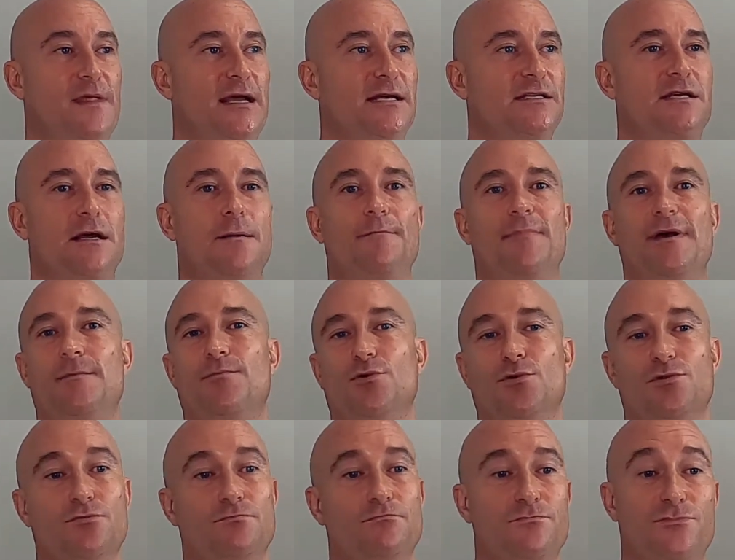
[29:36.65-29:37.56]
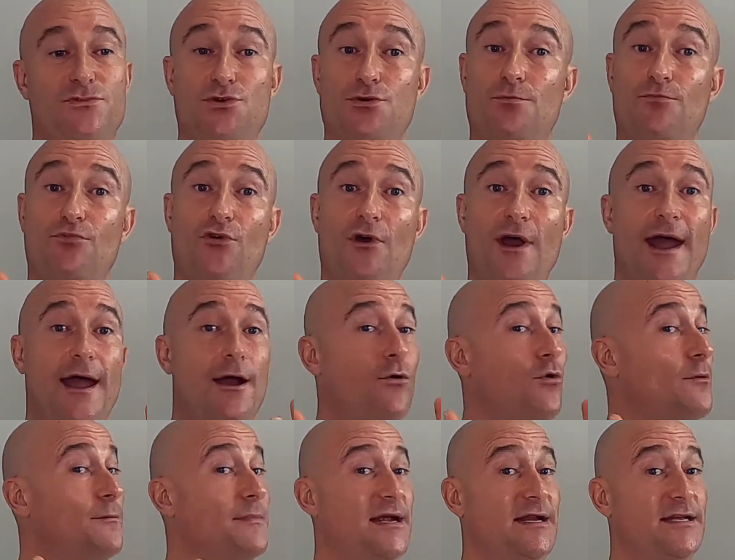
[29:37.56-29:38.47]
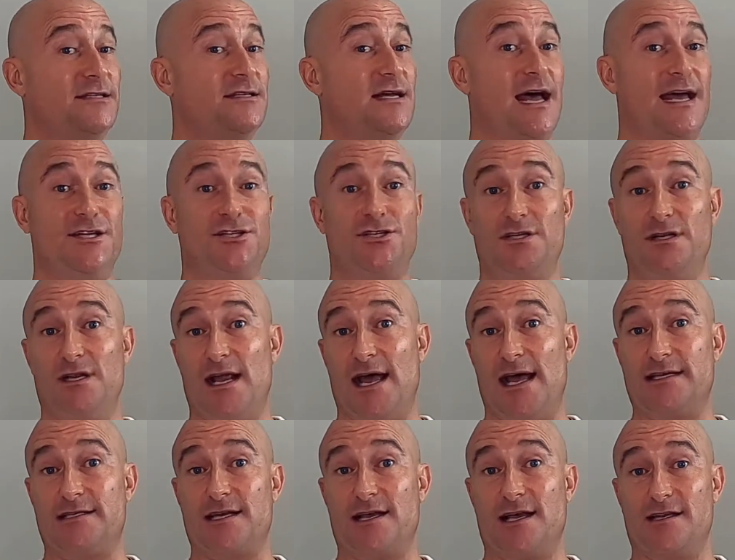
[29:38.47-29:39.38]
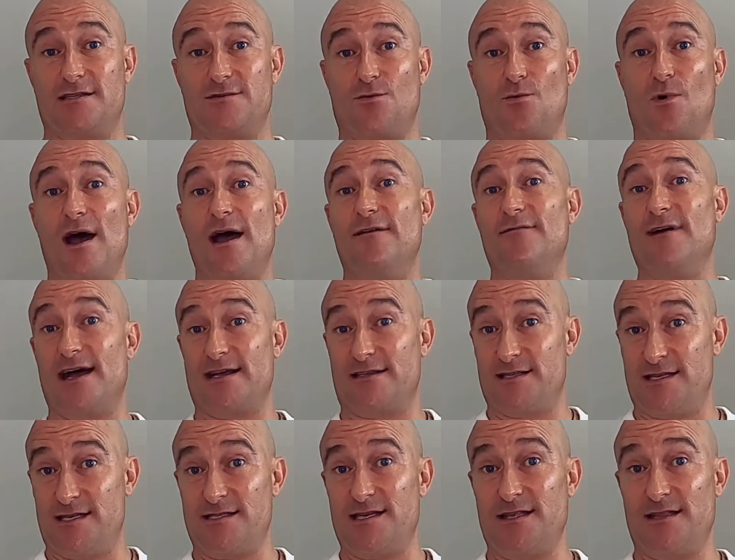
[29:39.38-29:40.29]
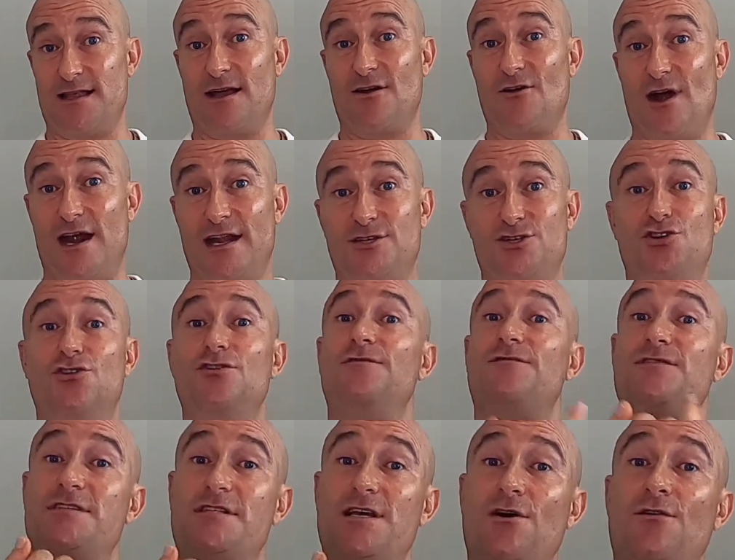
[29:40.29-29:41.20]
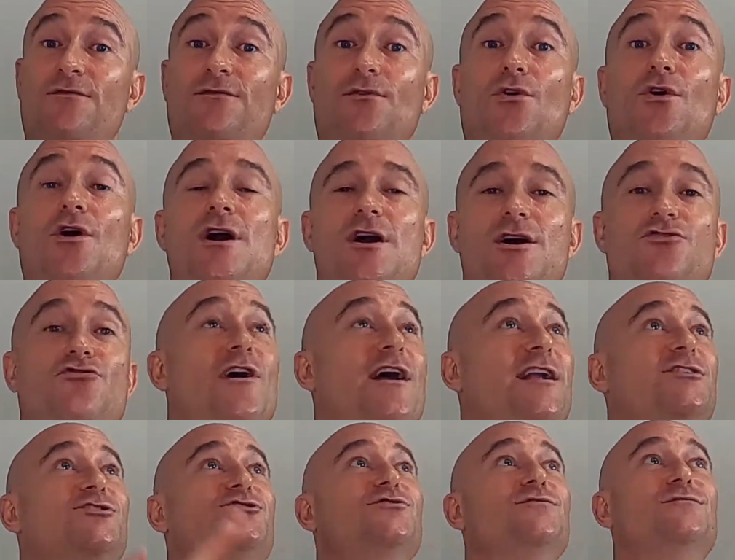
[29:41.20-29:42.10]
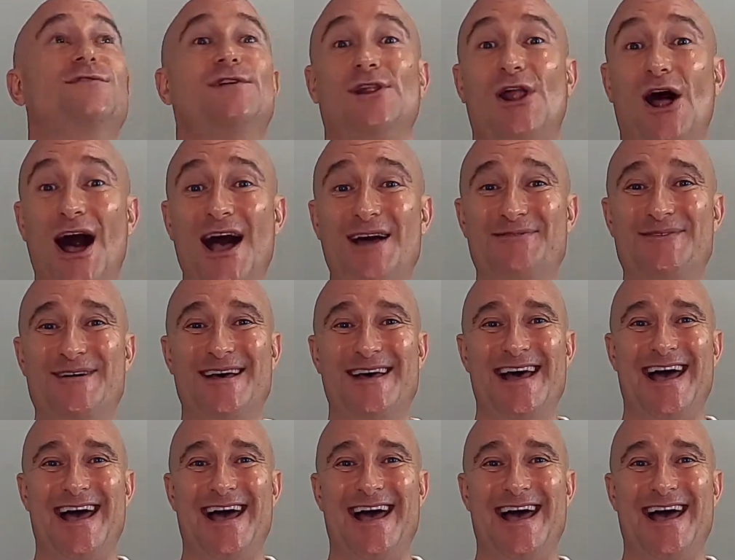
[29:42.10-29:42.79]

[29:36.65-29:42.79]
Some people do prayer or meditation as a way of accessing their gratitude for self or gratitude for life.